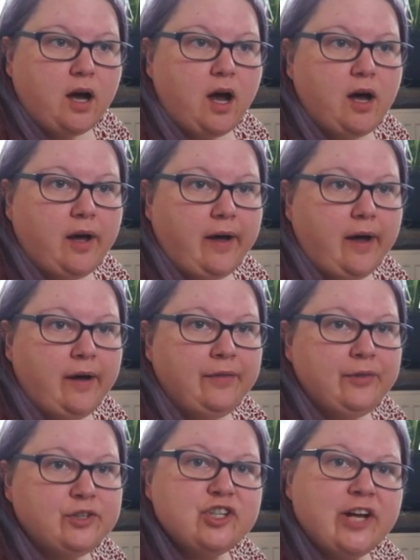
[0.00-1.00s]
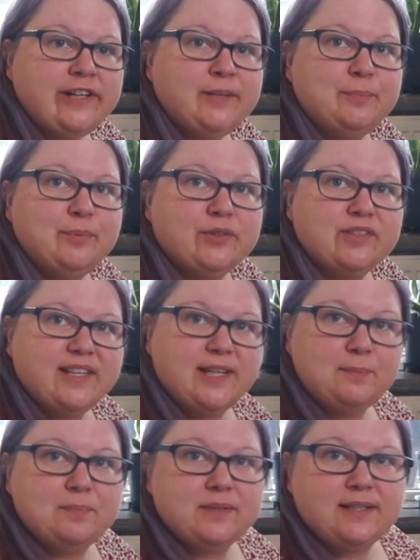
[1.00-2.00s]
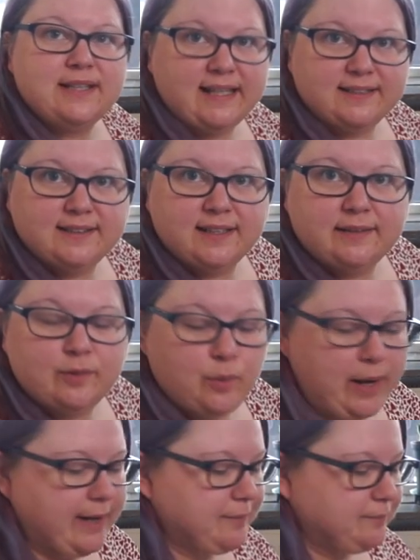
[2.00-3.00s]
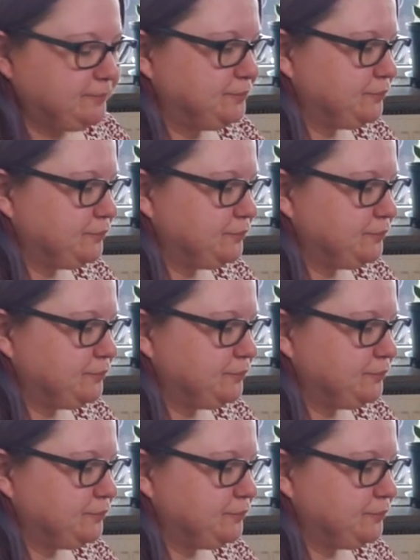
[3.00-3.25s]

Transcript: uh, other shiny books keep getting in the way.